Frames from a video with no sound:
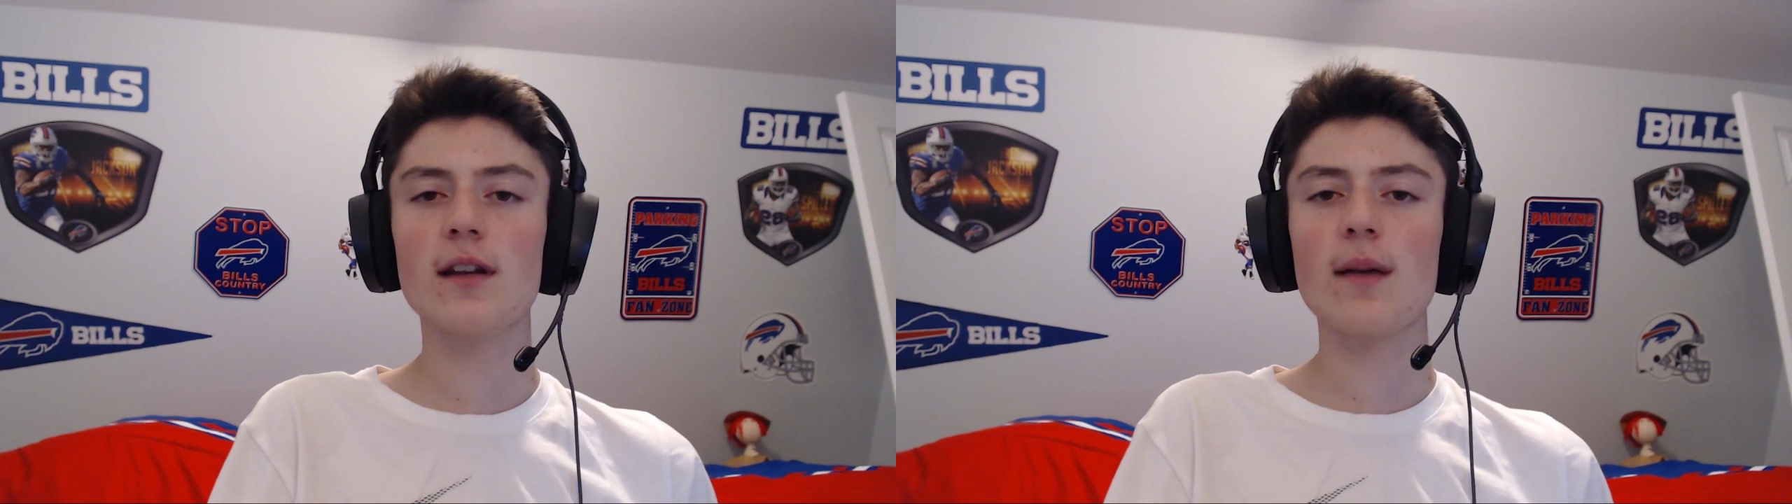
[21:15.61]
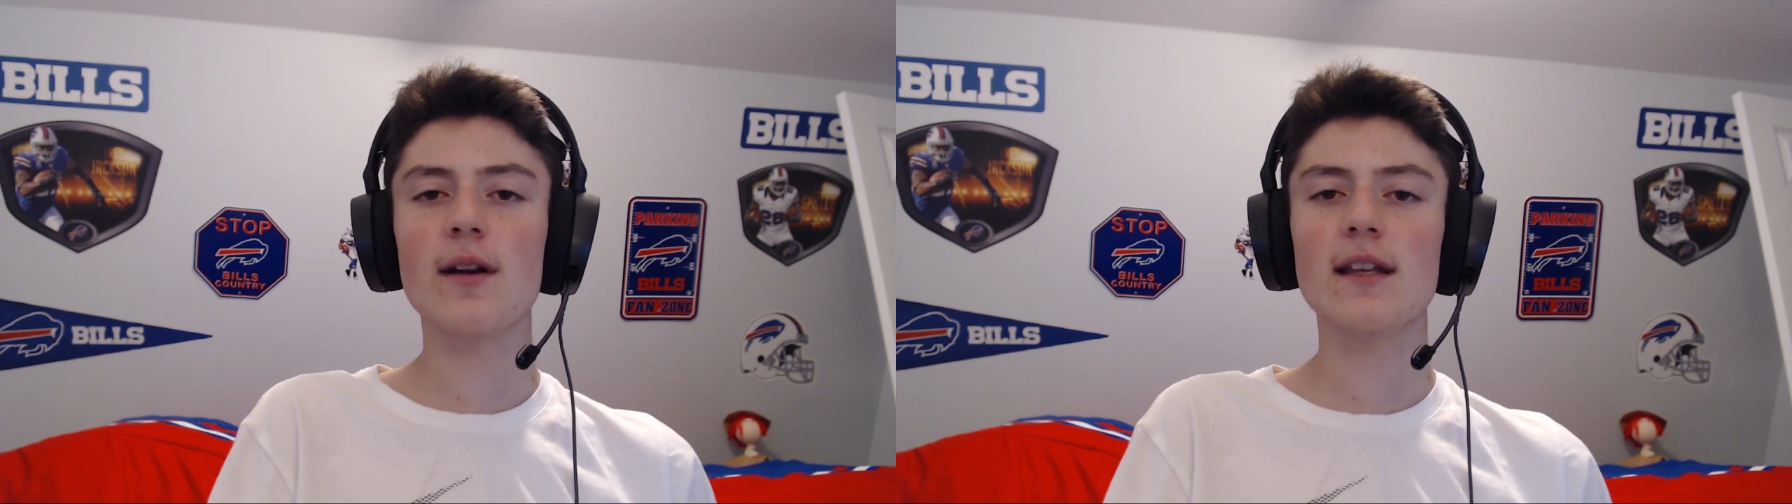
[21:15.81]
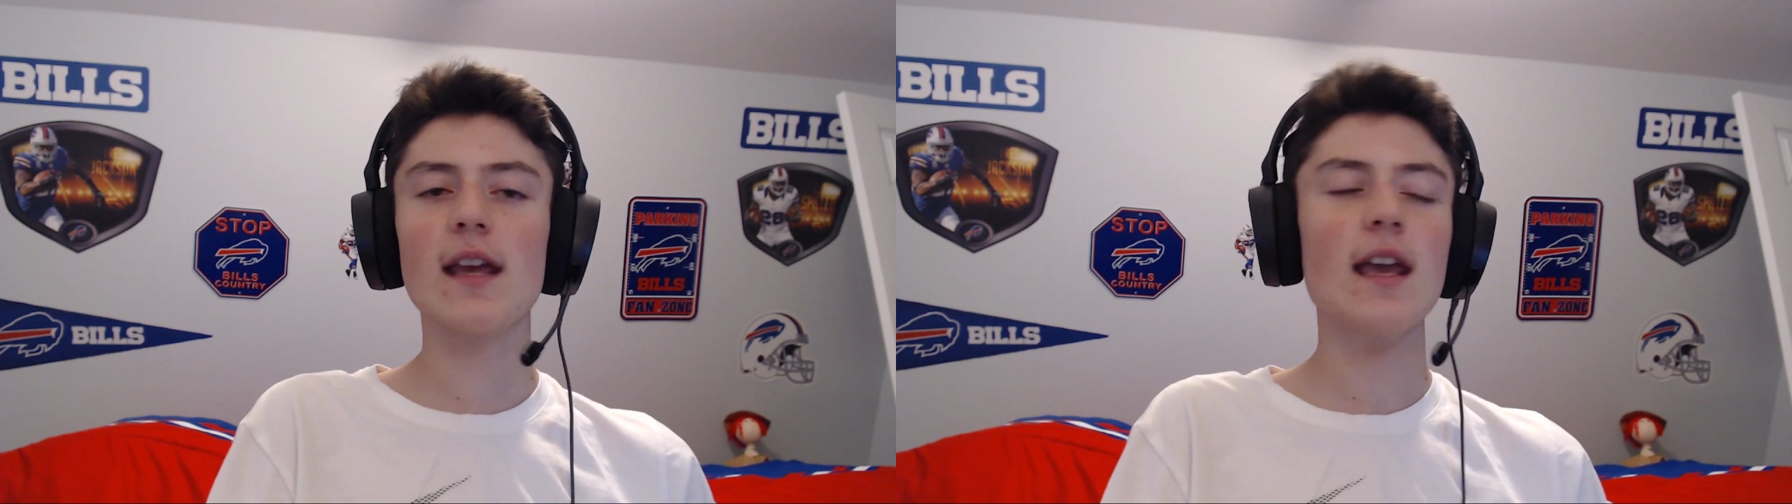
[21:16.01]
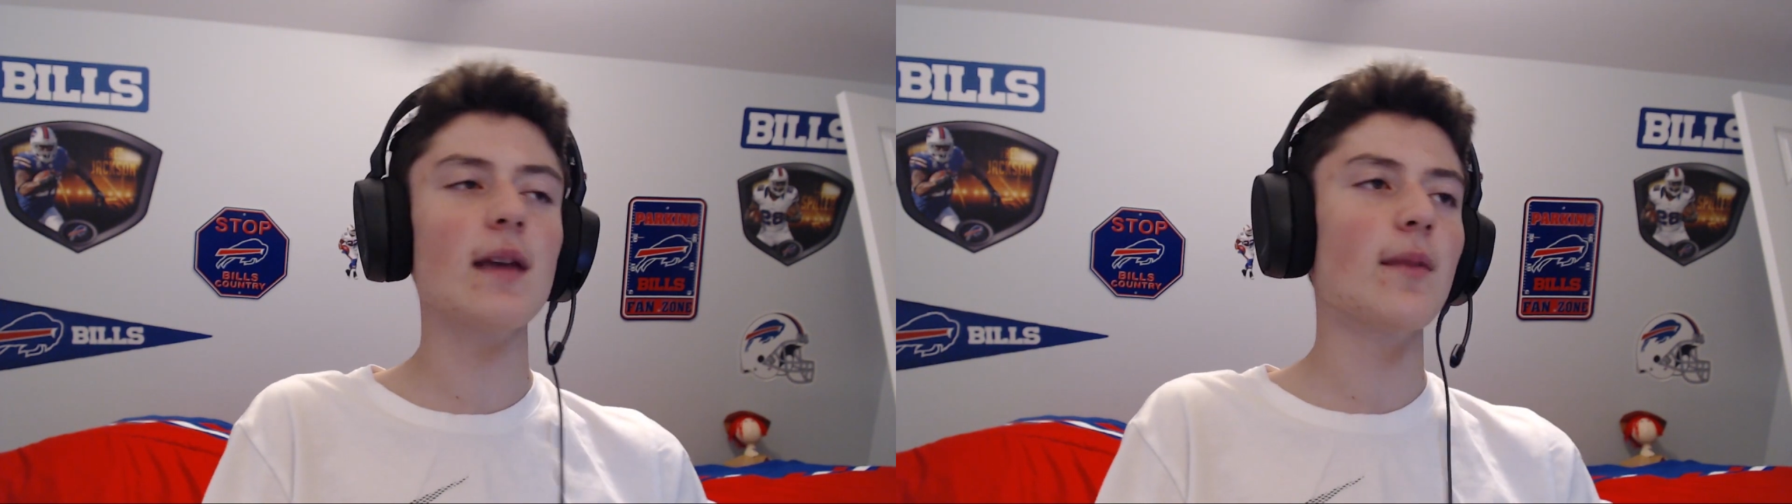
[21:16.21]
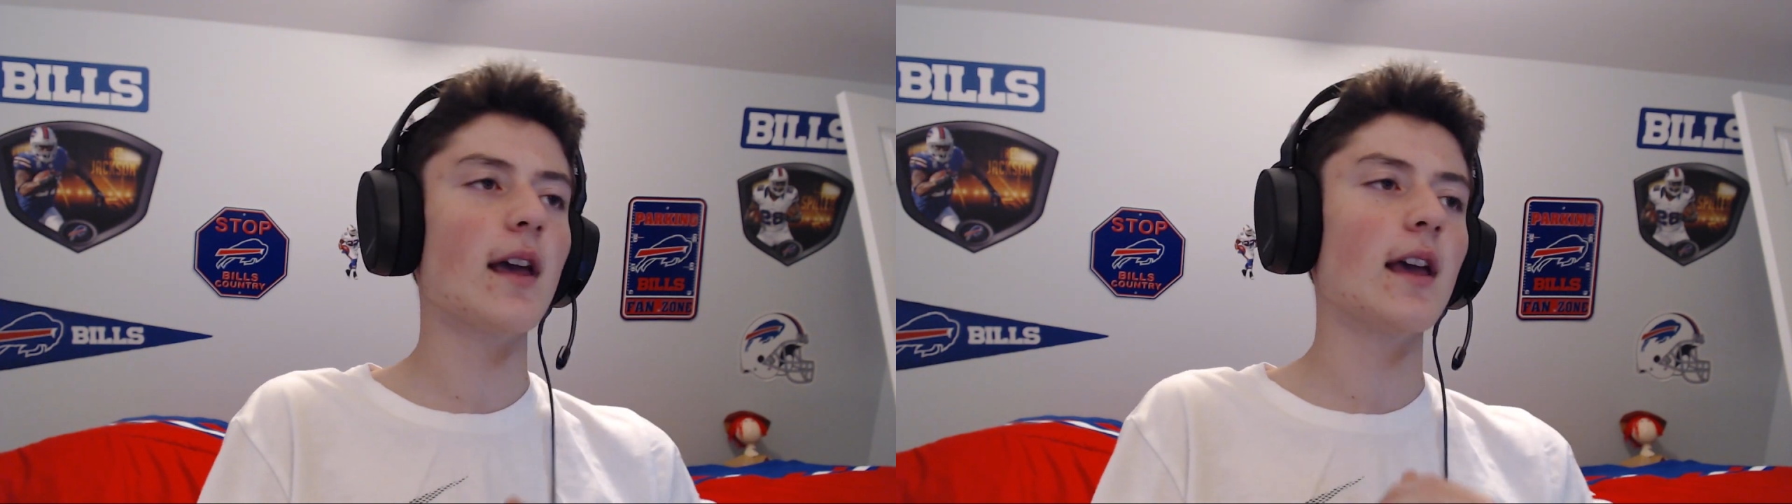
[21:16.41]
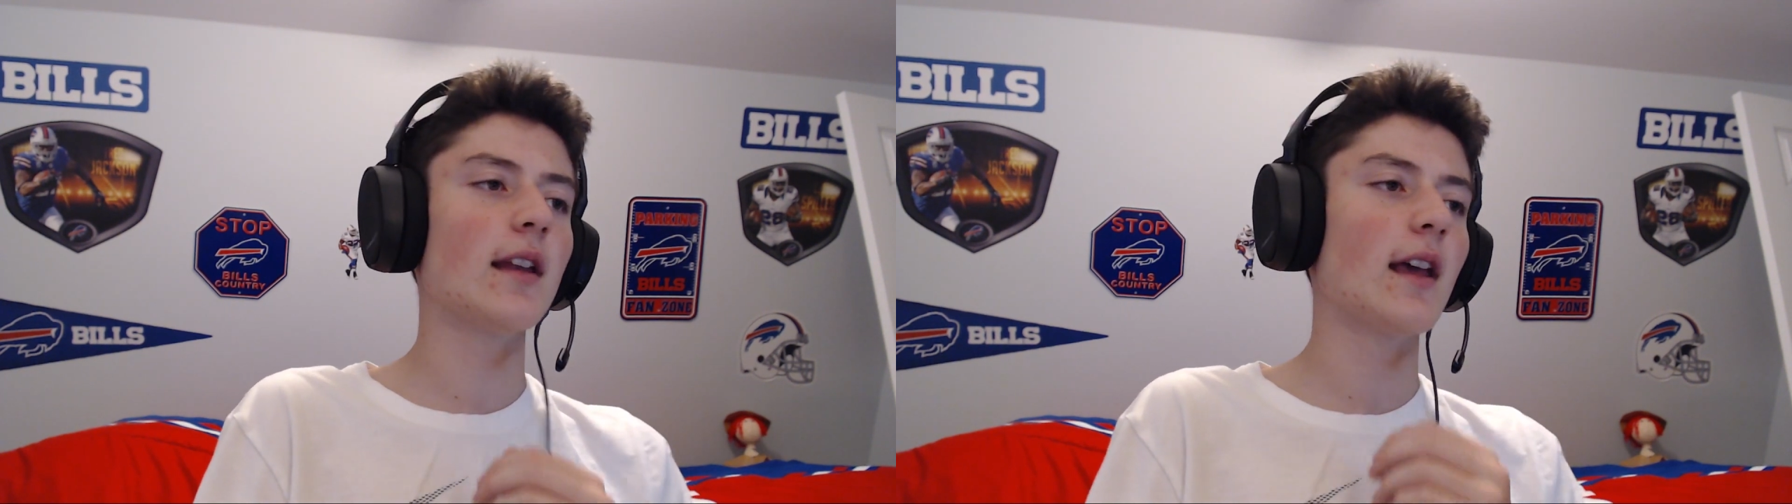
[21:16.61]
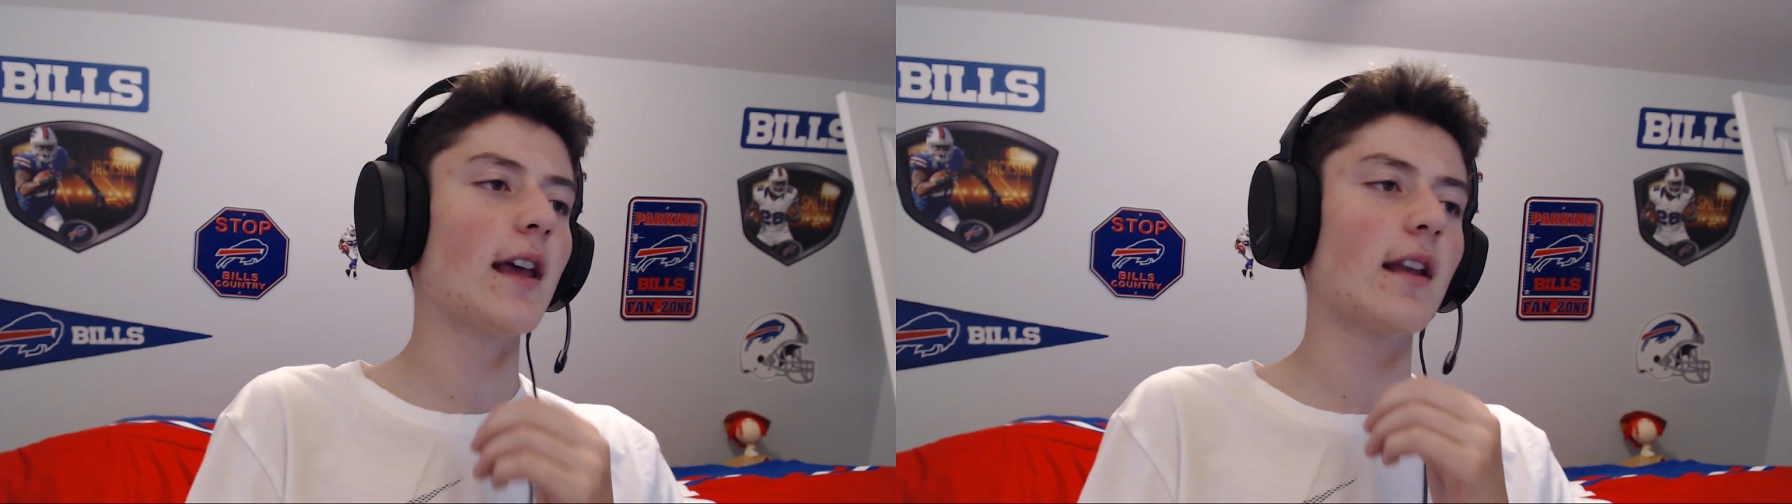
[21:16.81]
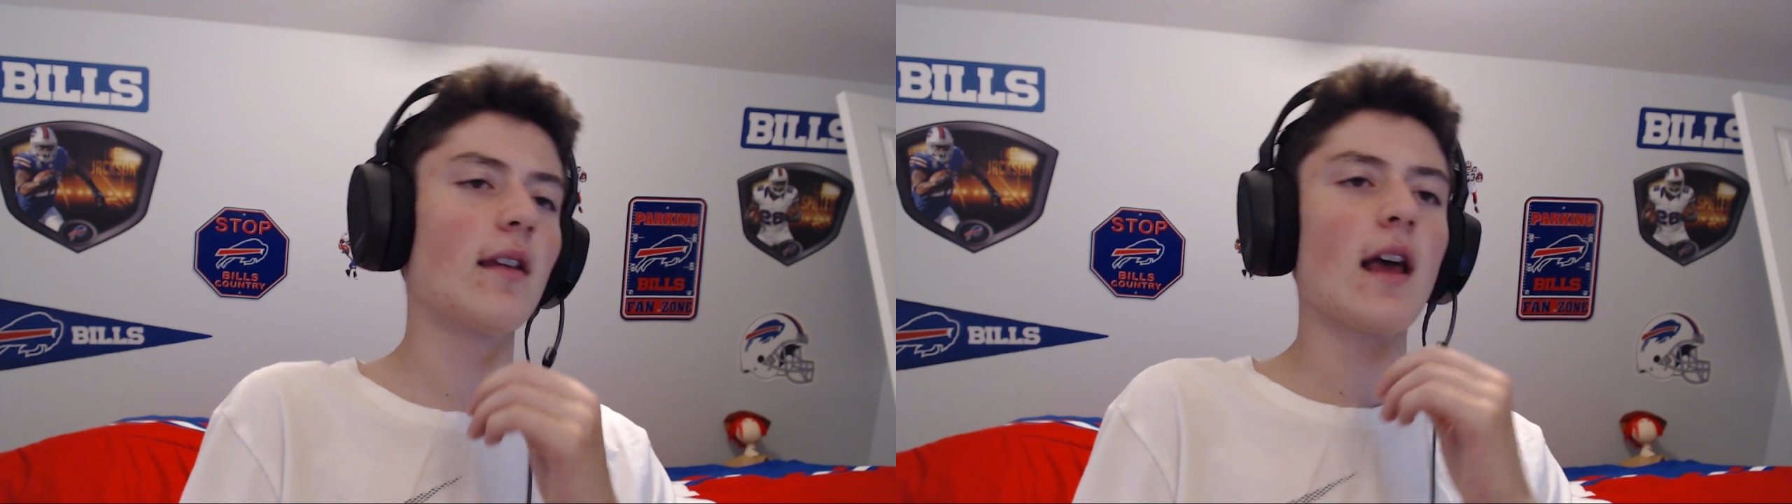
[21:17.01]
name on a game and